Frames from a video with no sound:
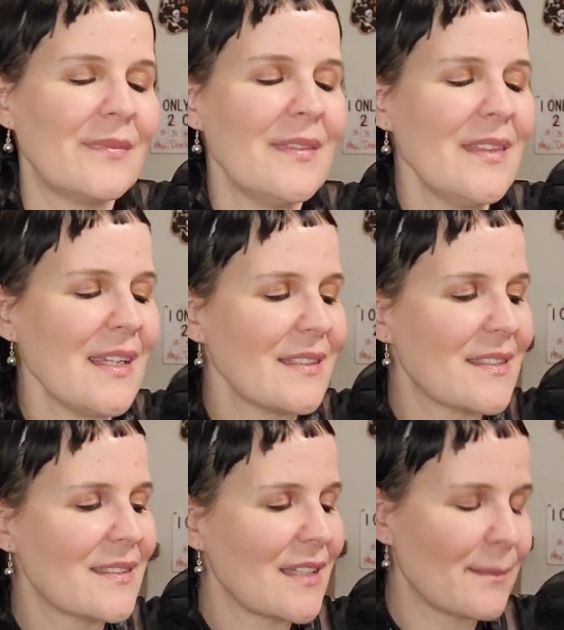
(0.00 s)

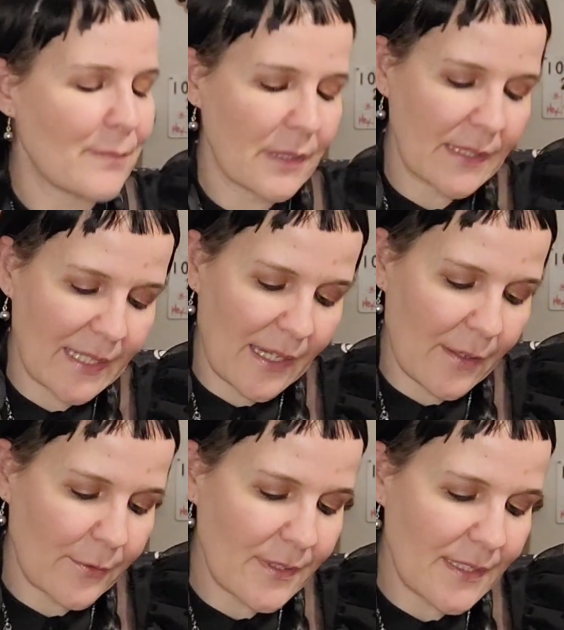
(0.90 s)
Next I'm pulling
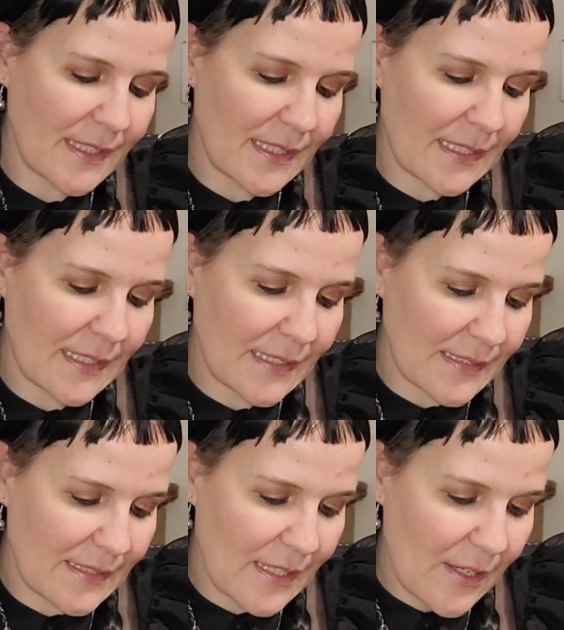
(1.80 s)
out
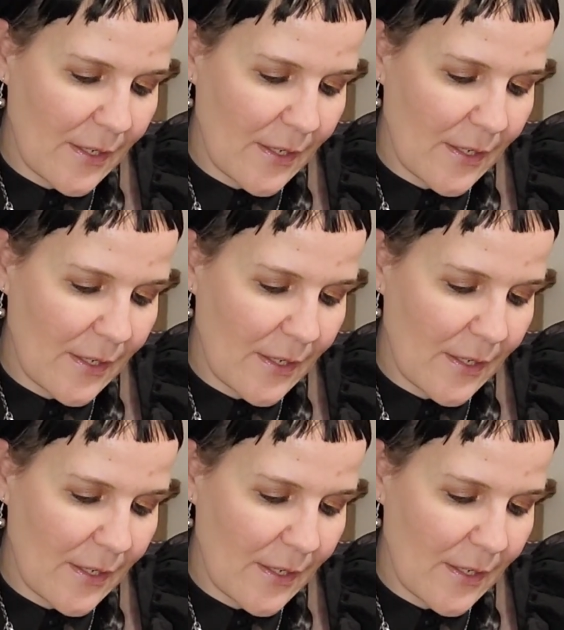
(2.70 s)
is